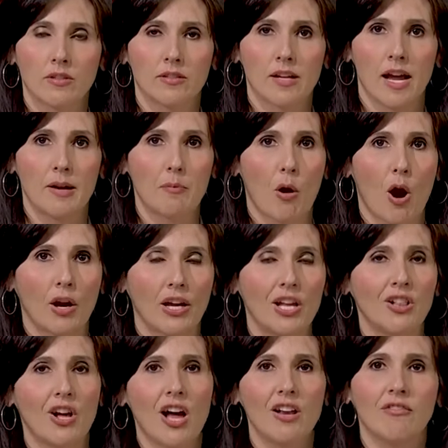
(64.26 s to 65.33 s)
side
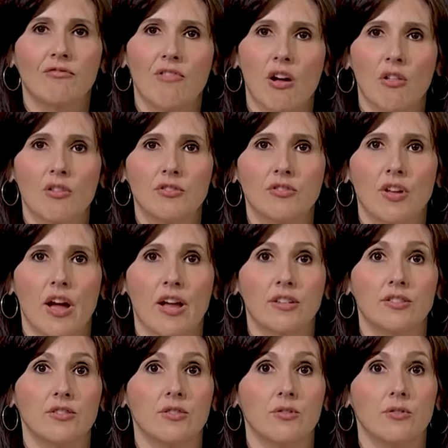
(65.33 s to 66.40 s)
parking lot and follow the
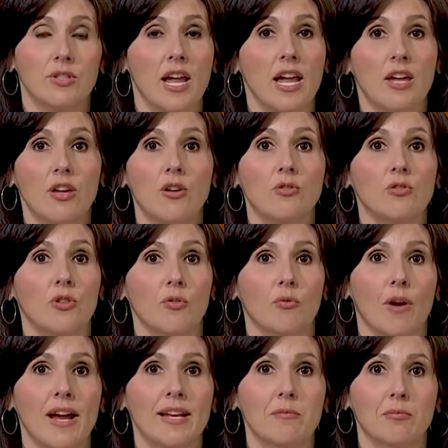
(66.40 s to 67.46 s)
signs to take you to the
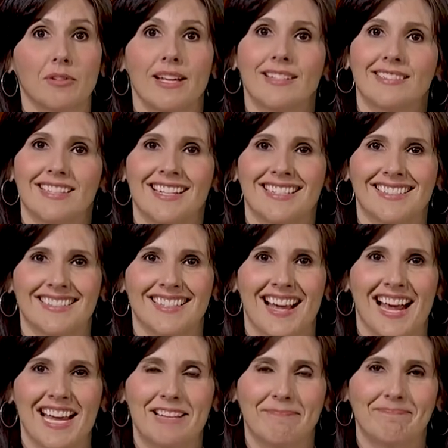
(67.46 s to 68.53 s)
right place
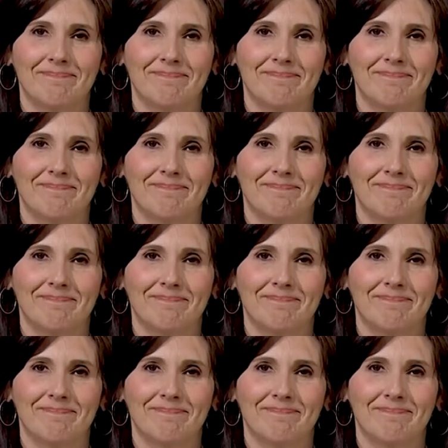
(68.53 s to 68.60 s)
inside.